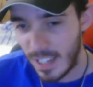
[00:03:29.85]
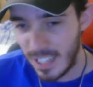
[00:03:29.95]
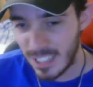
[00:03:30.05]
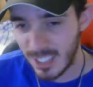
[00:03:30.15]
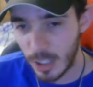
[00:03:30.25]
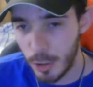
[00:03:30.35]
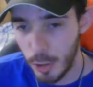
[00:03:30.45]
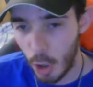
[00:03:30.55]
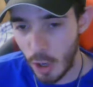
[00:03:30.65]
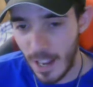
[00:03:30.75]
it's
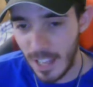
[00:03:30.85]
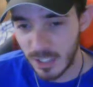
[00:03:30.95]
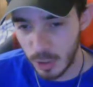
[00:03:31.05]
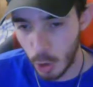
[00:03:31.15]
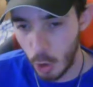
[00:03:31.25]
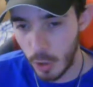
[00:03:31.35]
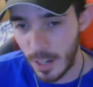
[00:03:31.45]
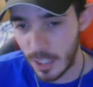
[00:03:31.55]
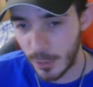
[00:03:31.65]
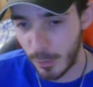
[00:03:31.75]
not as known
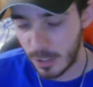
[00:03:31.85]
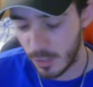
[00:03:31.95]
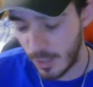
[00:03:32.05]
as the rest of the